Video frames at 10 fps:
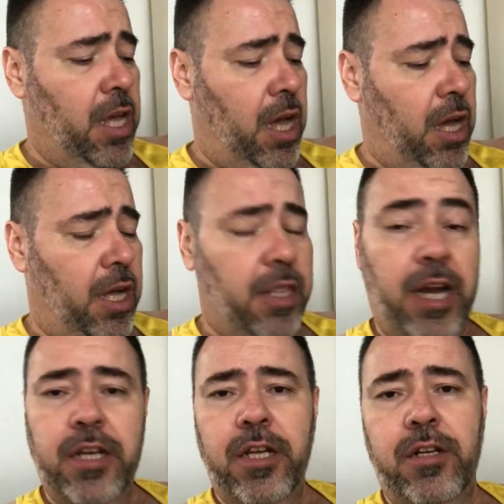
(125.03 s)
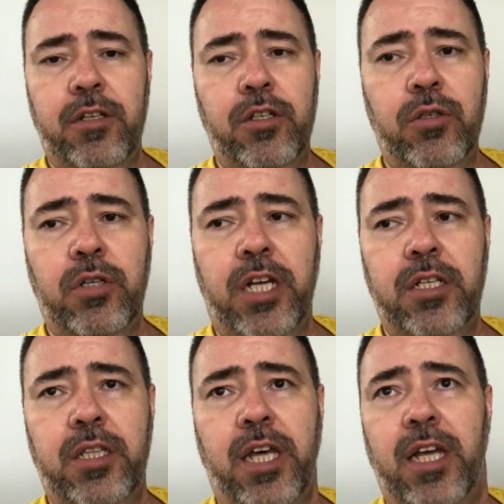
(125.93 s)
that I needed to do, and I
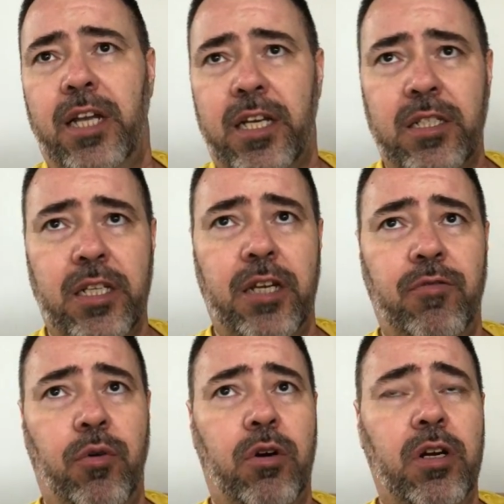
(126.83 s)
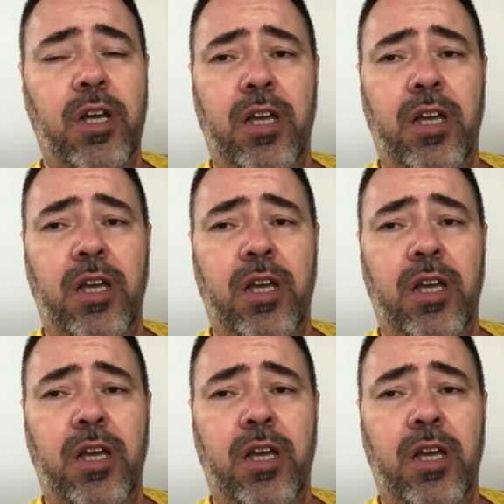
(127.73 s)
did that, like I said, for